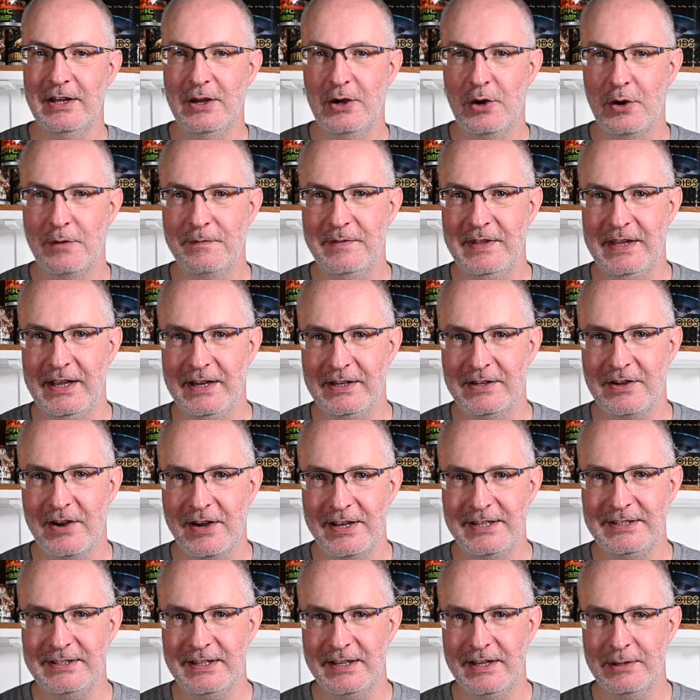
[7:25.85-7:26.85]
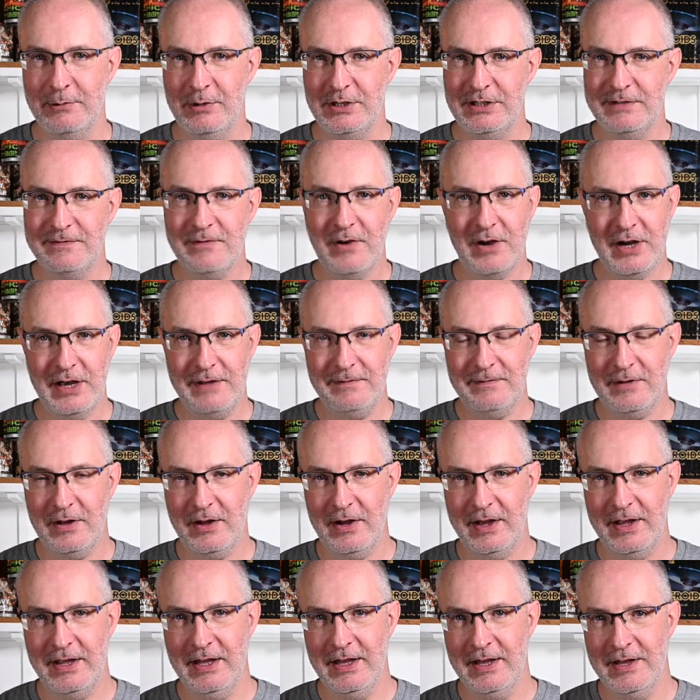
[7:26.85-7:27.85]
of the igniter, which
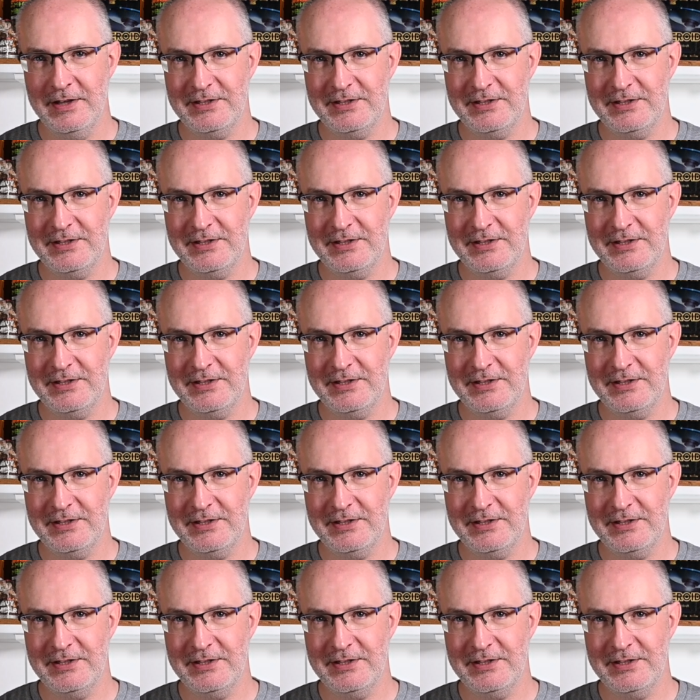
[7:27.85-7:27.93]
Firefly